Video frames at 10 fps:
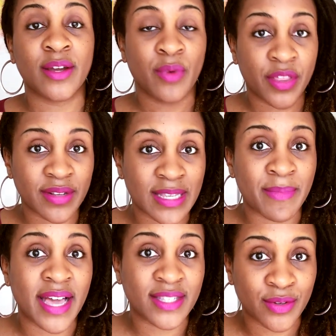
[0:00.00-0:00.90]
whether it's a
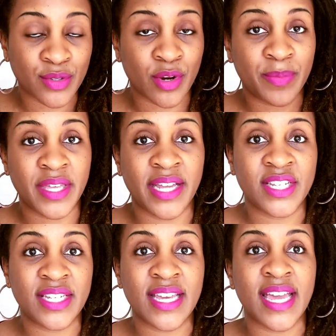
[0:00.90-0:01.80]
master's or a
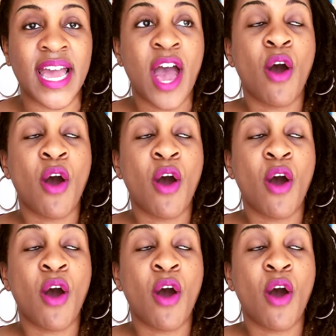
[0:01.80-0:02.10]
PhD.